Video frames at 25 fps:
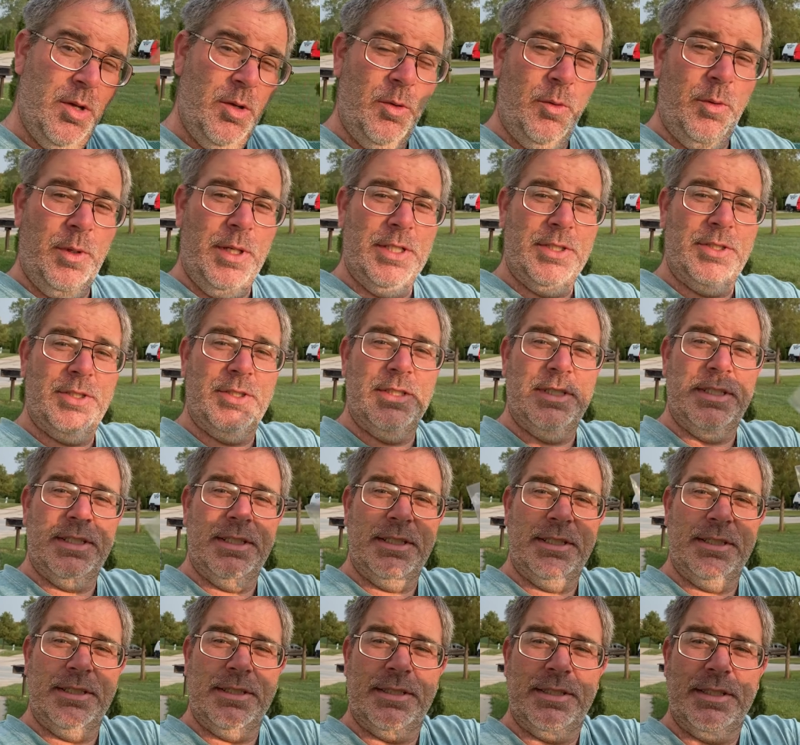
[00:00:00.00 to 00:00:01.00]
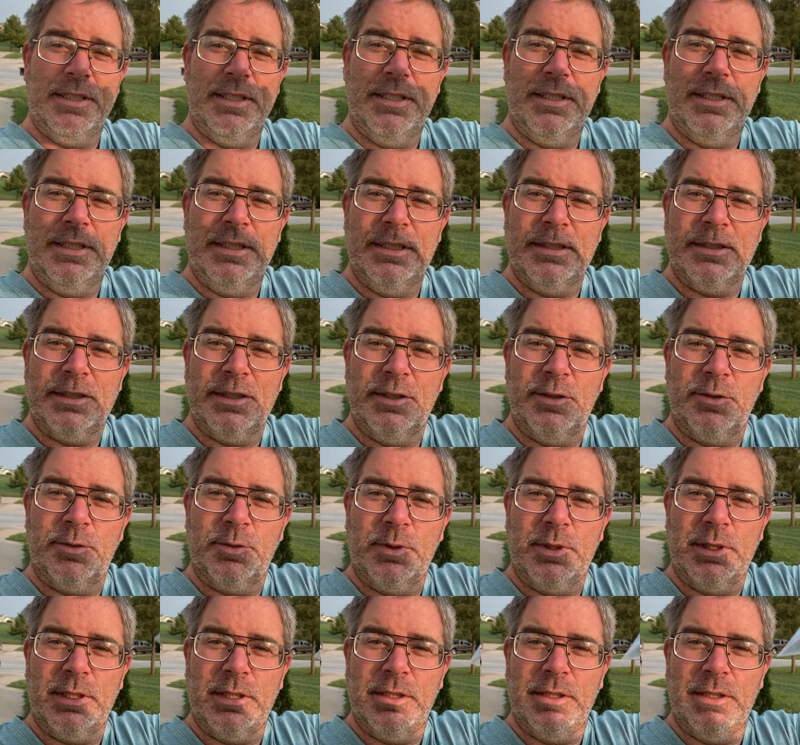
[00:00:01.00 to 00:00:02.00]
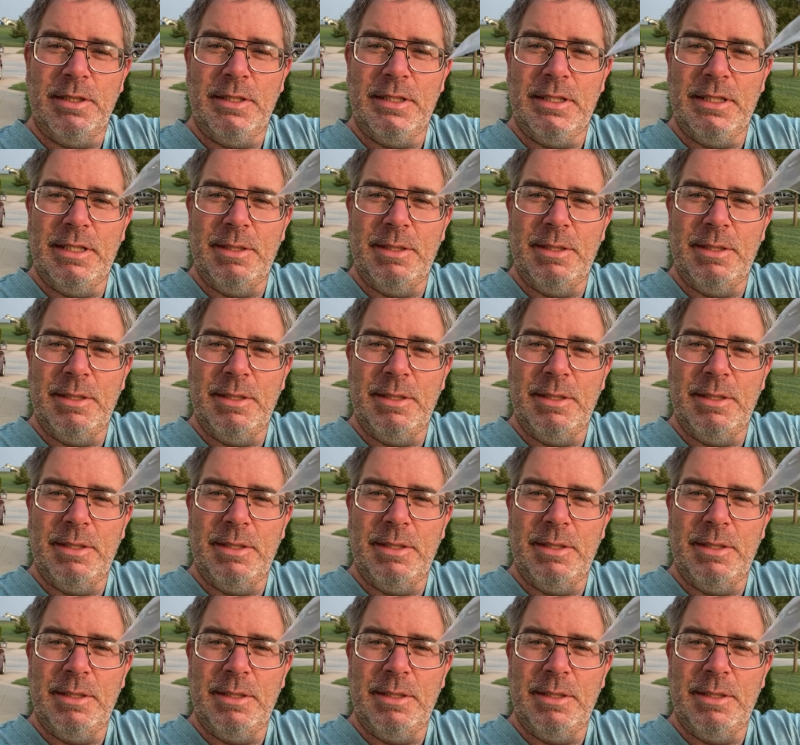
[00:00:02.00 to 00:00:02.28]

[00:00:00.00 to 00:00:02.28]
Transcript: which is, this is what a